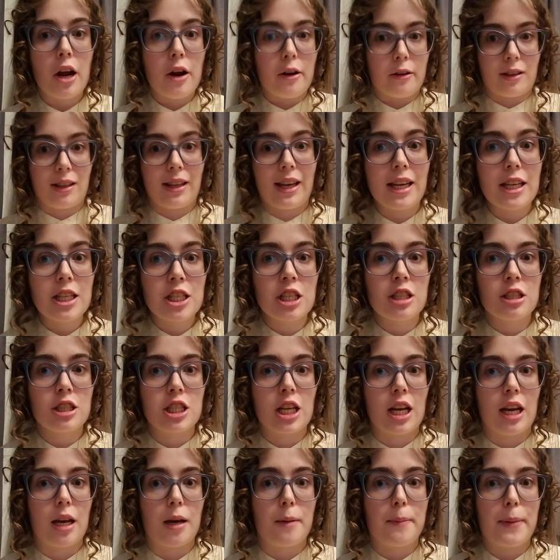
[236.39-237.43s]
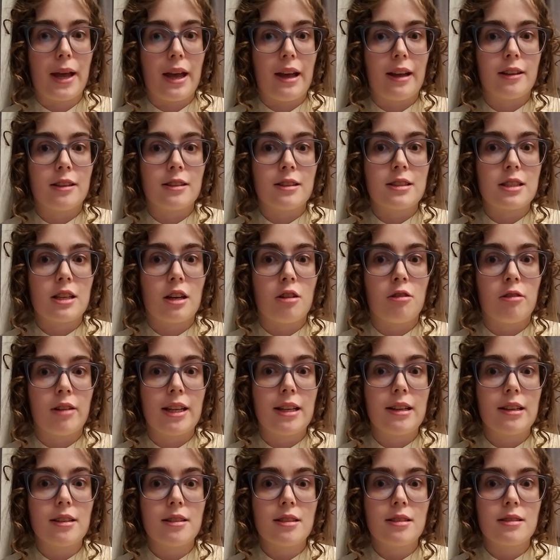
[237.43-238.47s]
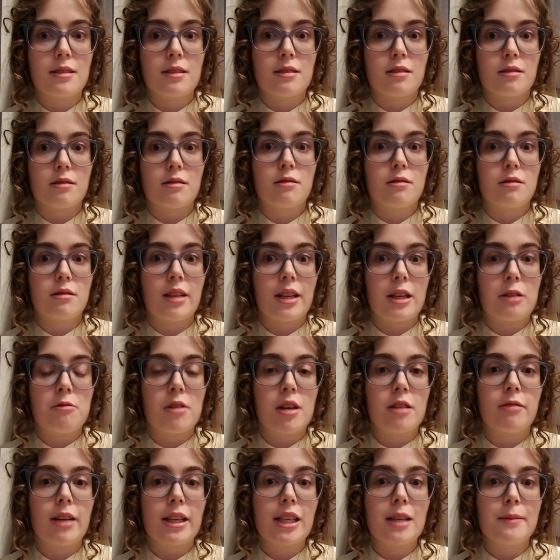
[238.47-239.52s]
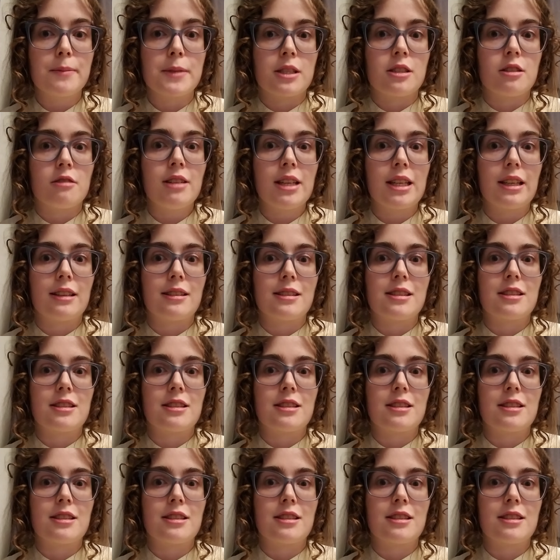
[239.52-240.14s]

relationship and so it is like what is doing is